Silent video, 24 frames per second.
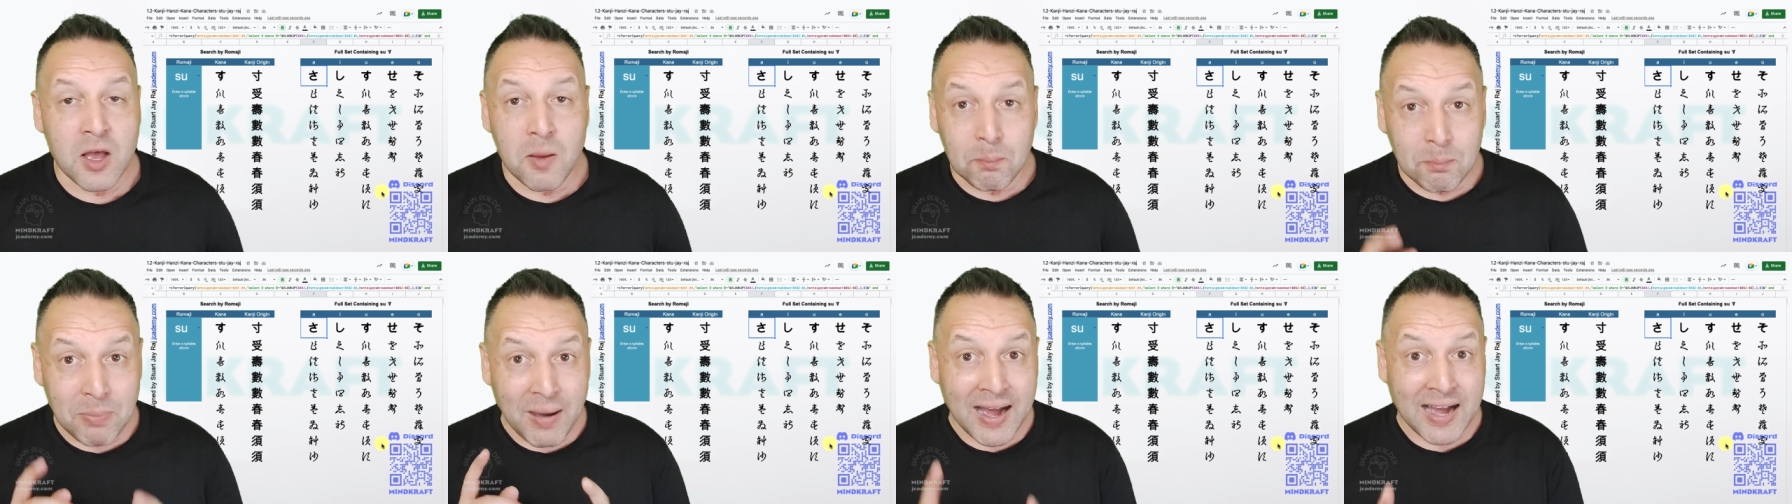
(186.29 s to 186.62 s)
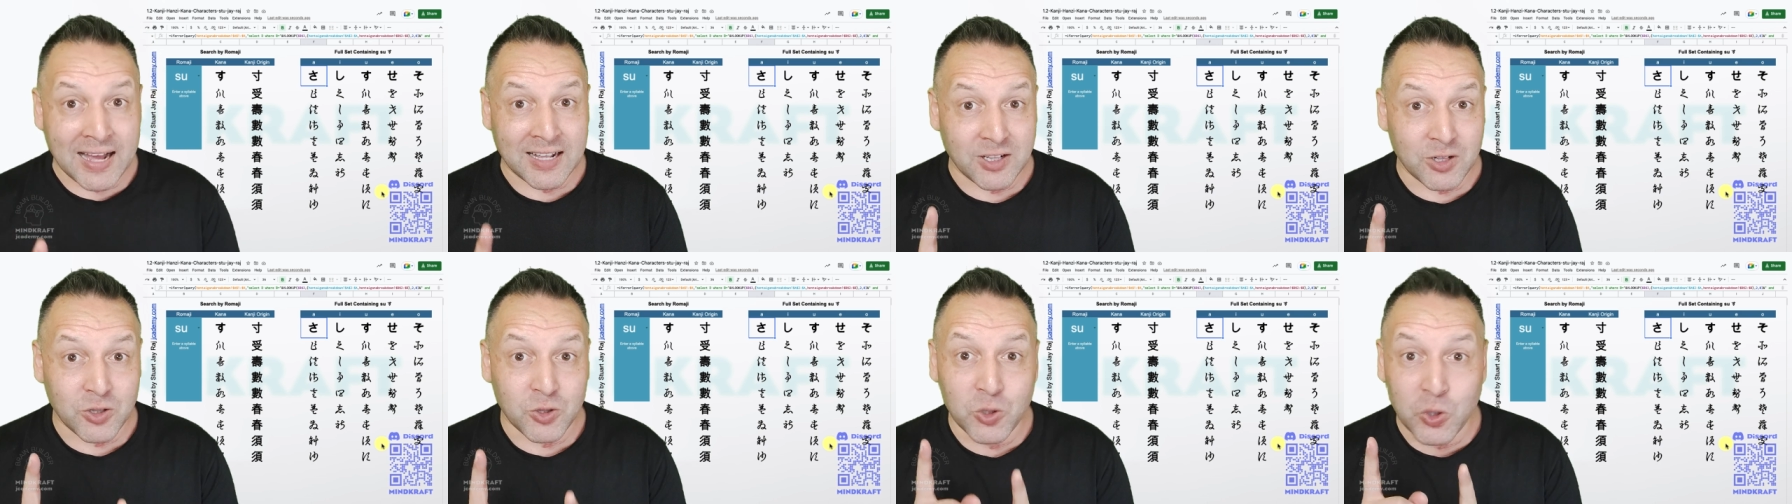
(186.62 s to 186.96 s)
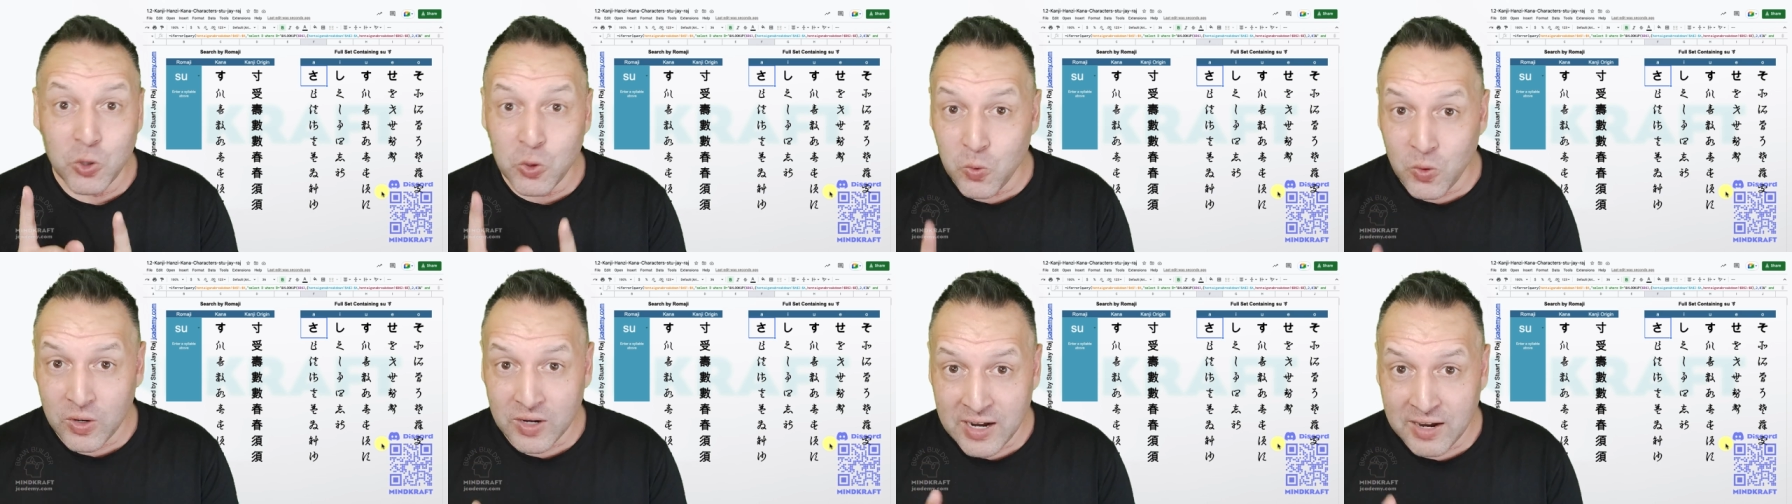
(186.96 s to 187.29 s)
But
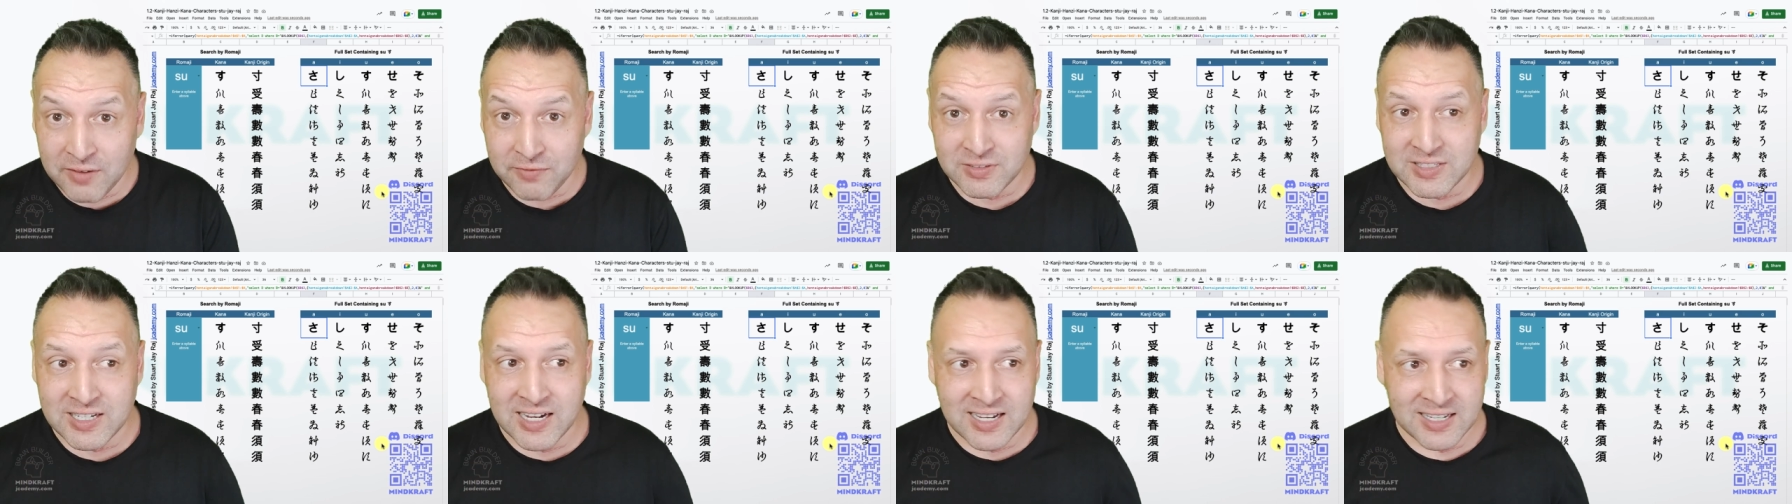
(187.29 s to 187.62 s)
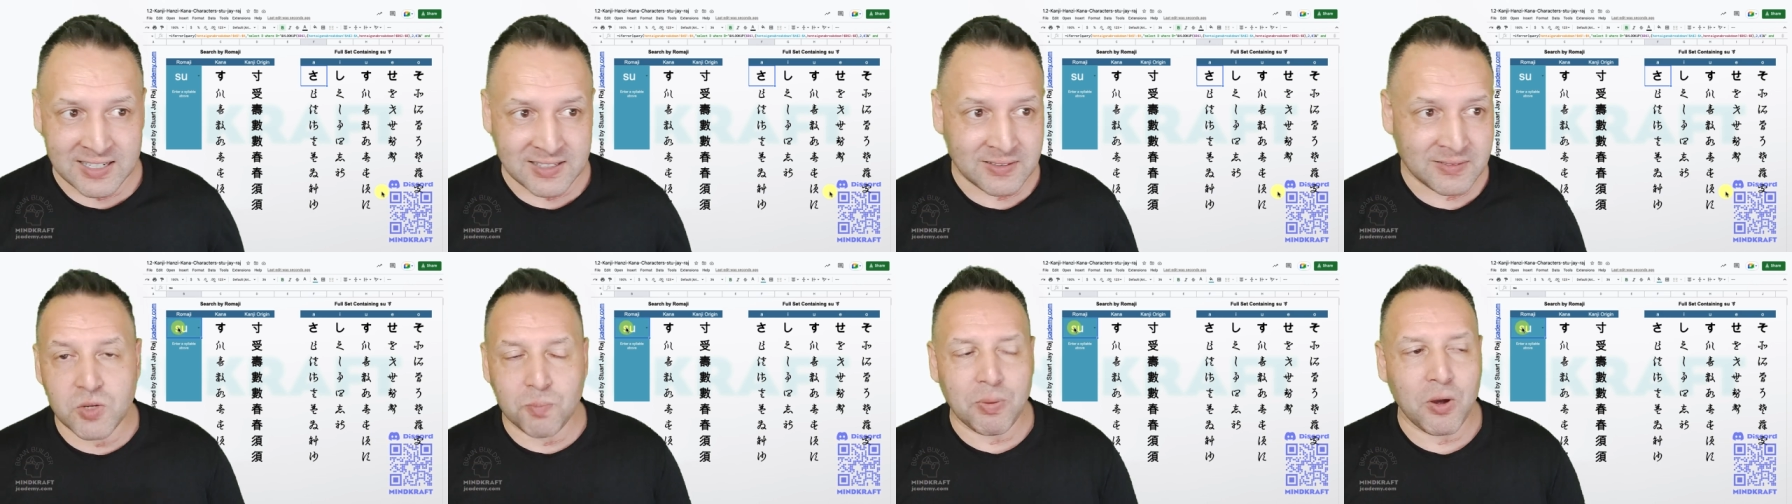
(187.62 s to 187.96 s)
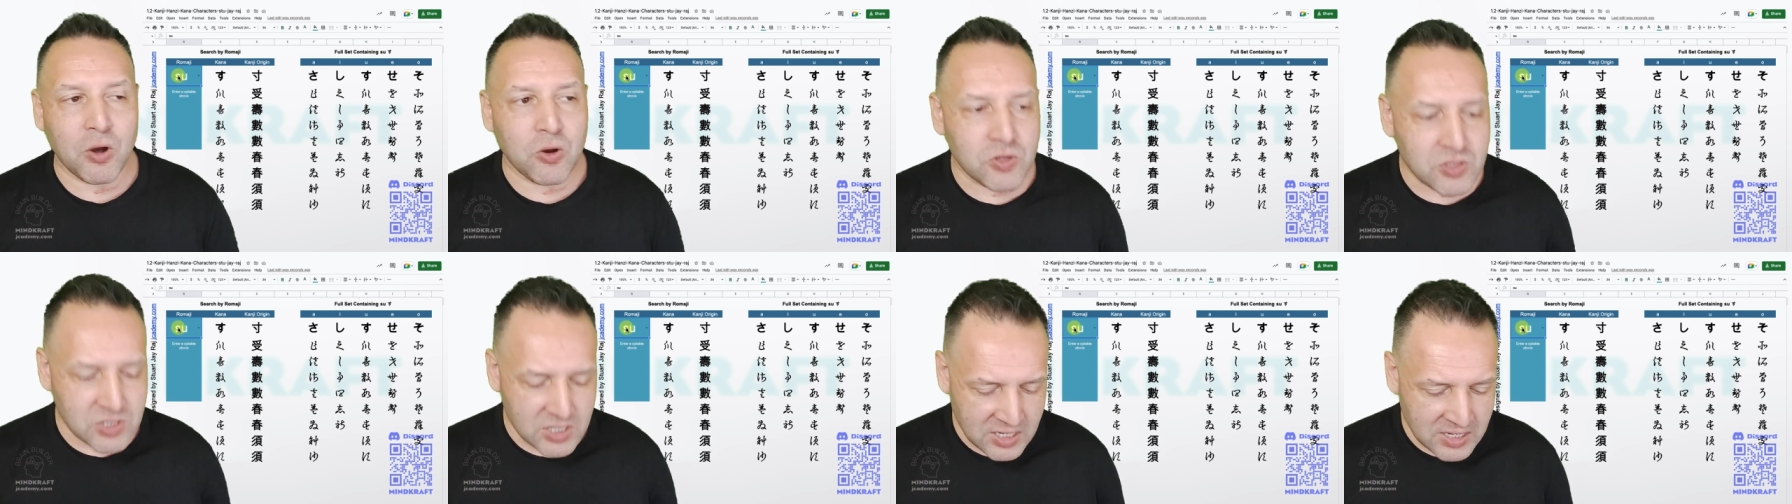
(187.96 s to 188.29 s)
look what I've done.
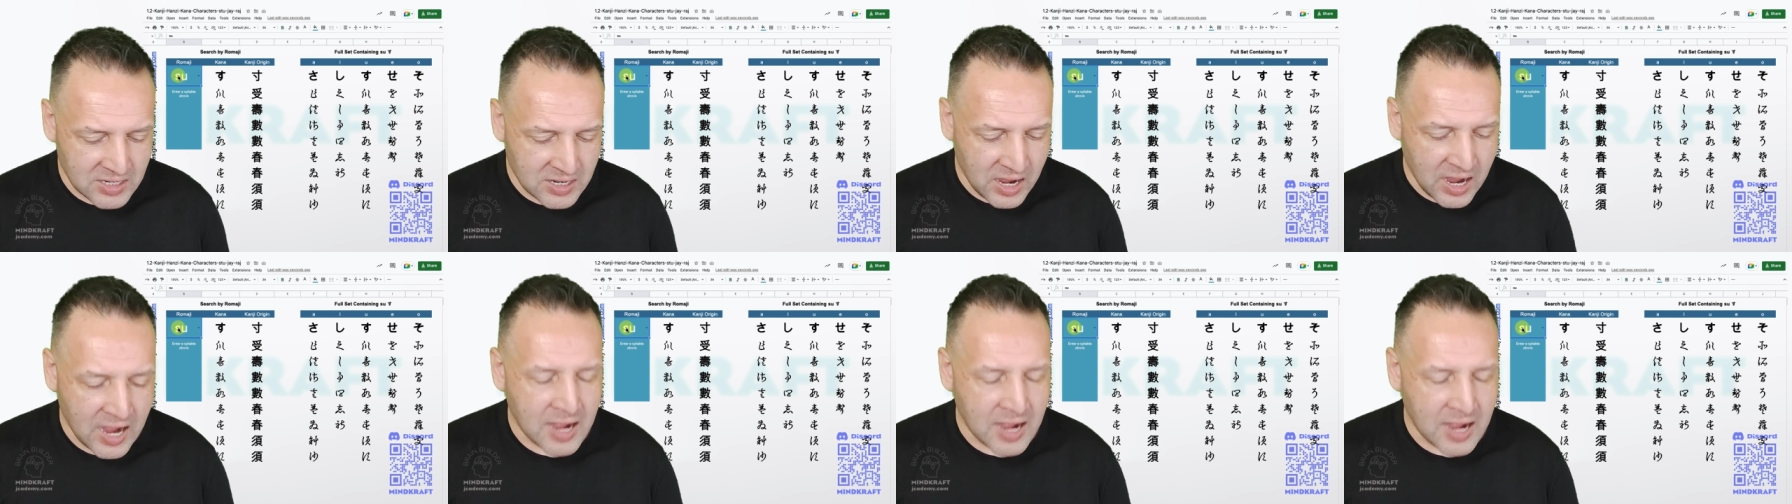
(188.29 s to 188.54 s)
Supposing